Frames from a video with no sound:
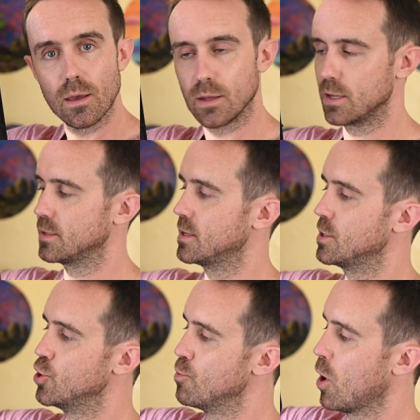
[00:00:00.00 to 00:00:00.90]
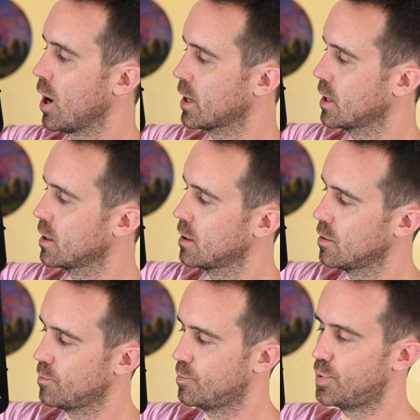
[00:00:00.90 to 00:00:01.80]
It is the Numark
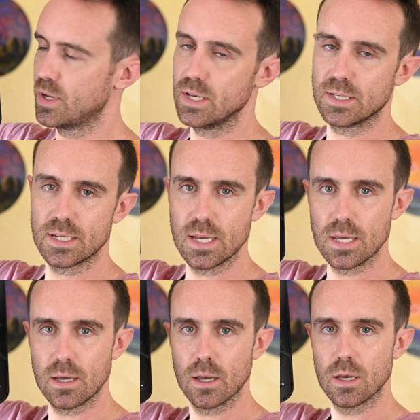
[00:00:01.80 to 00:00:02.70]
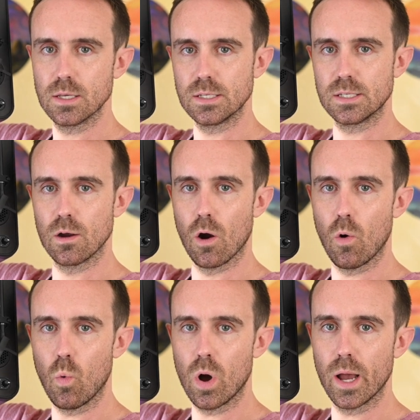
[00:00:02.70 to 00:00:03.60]

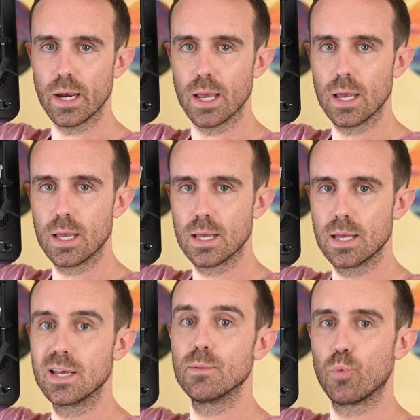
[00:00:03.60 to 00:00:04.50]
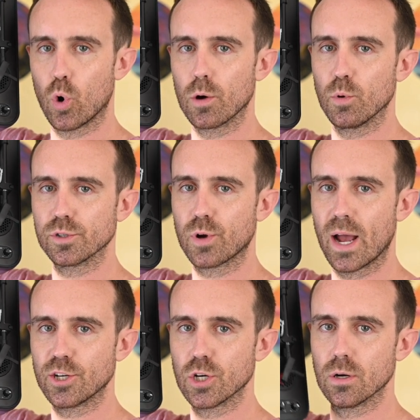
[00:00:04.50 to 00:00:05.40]
PT-01 portable
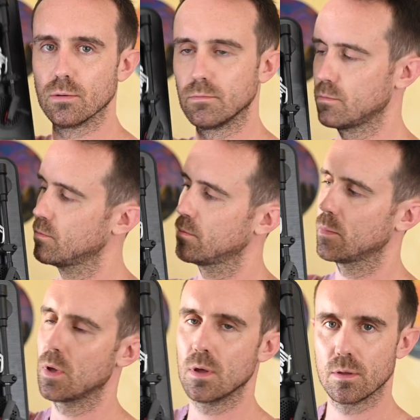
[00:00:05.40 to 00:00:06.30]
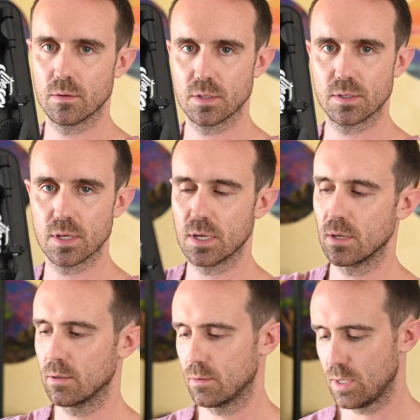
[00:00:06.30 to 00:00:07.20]
scratcher. This
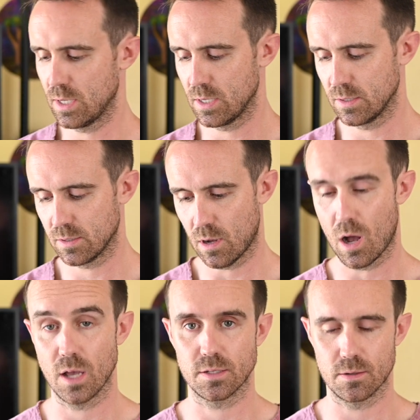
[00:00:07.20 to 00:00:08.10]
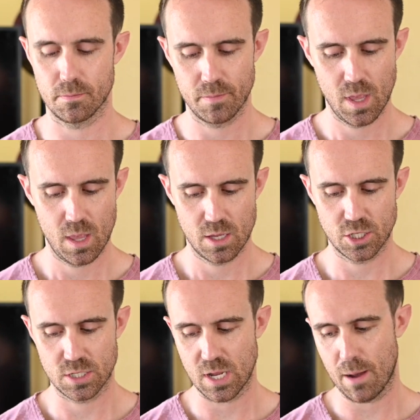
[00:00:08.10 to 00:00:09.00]
thing is awesome.
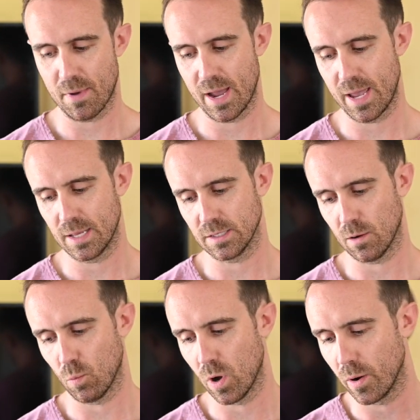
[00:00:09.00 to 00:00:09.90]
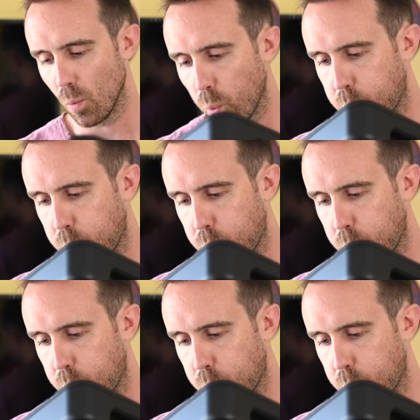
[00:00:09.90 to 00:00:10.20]
Just got my hands on one